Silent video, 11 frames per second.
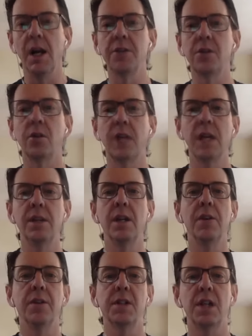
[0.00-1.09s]
So again,
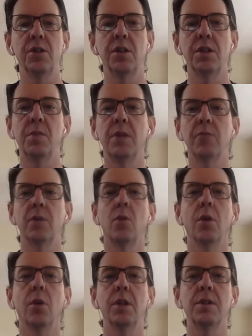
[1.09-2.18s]
the session is being
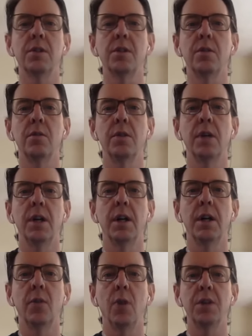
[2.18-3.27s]
recorded,
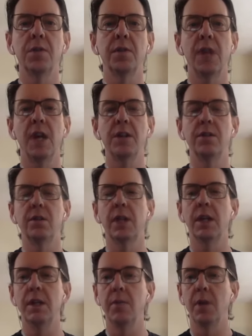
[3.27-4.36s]
so watch for that. You'll get
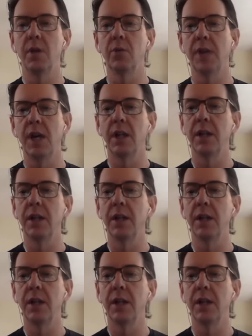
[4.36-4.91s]
an email with that